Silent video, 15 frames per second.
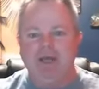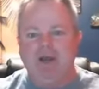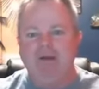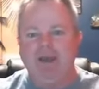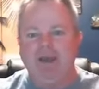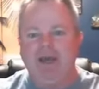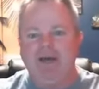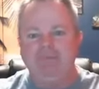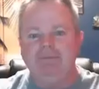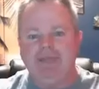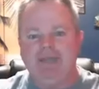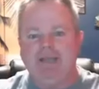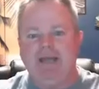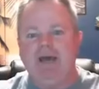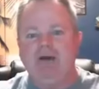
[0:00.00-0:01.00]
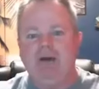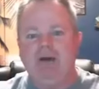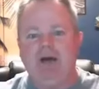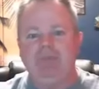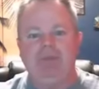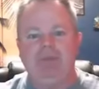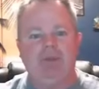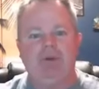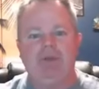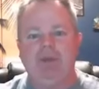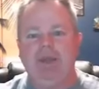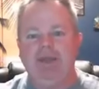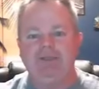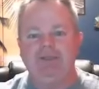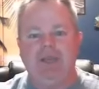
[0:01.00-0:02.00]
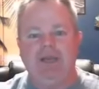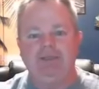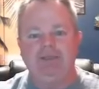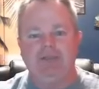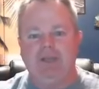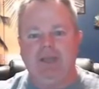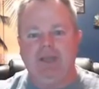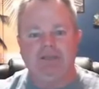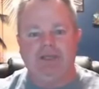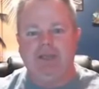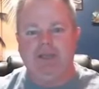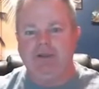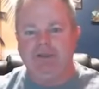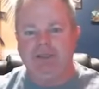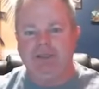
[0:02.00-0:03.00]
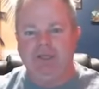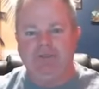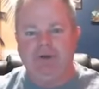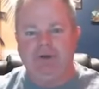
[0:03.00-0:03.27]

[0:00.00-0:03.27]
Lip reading: All right, check it out. It has a guarantee,